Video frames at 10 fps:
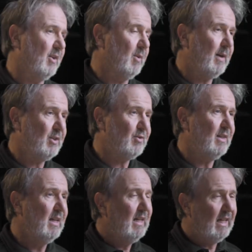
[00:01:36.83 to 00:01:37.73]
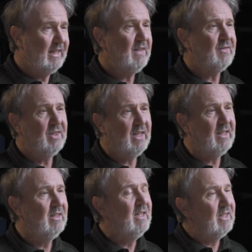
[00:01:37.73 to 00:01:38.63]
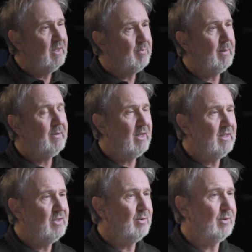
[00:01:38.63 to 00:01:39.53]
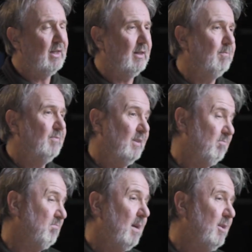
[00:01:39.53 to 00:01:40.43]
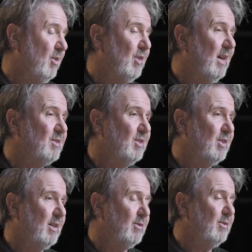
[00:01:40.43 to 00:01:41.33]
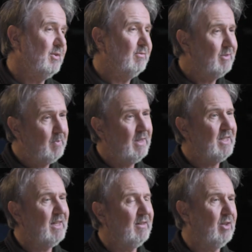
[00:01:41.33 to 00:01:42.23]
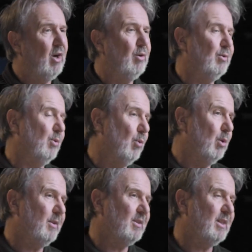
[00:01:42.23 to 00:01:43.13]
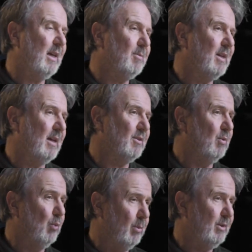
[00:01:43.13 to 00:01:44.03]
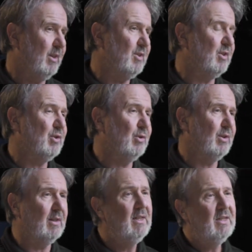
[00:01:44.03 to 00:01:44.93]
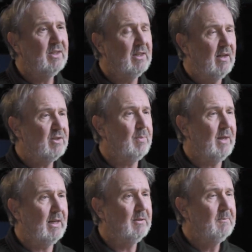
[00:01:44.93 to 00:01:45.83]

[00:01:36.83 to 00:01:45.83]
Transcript: of the battery, and even then, you're probably only talking maybe 1,000 cycles. Depends how cold or warm it's kept at. The warmer it is, the shorter the lifespan.